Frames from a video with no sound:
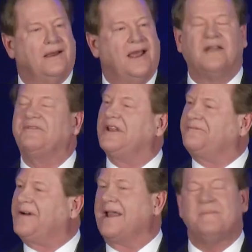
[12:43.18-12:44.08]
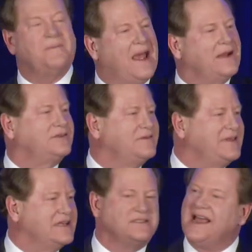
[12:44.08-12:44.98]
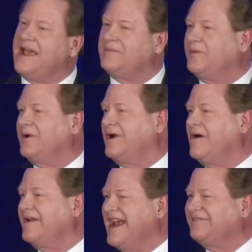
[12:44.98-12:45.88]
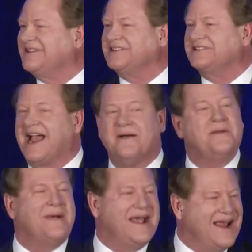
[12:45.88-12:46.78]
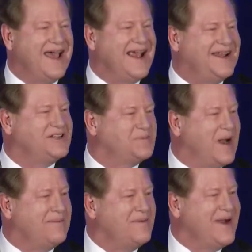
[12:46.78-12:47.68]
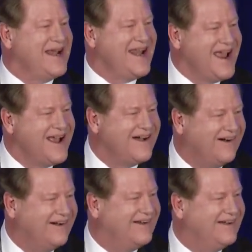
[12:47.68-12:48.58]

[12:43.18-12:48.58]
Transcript: Hell, if you'd have followed me back in 2009 when we were going after this guy, we might not have had this problem right now.